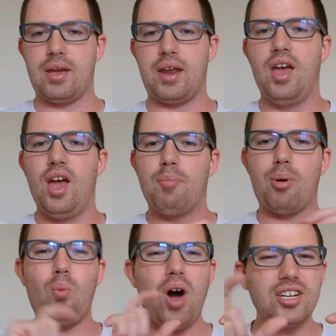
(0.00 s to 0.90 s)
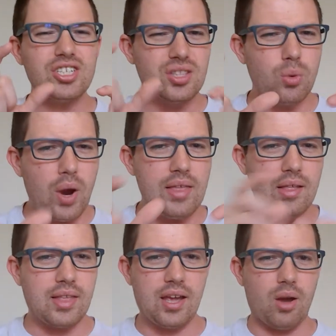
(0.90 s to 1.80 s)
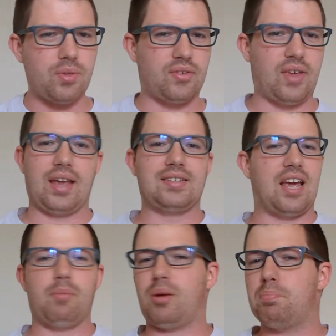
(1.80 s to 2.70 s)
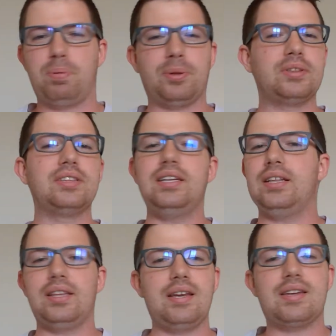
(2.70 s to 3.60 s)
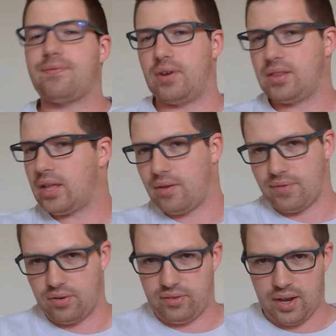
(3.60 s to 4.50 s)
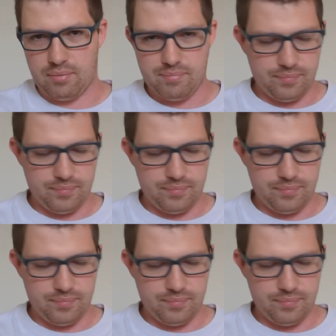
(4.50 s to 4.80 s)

men, but watch the way that they go the second time. Completely different than the first time.